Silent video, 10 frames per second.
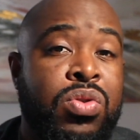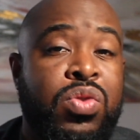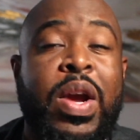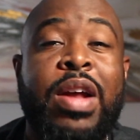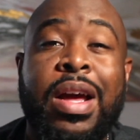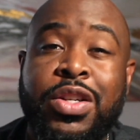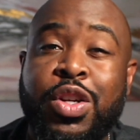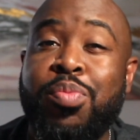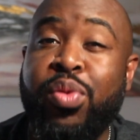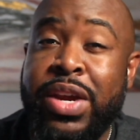round out
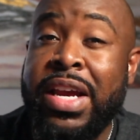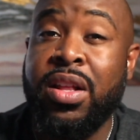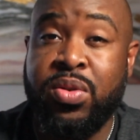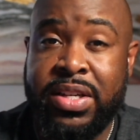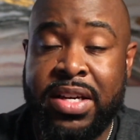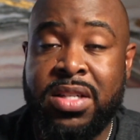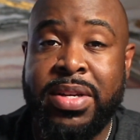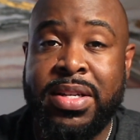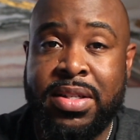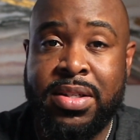your pre-closing
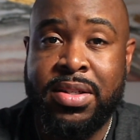expenses.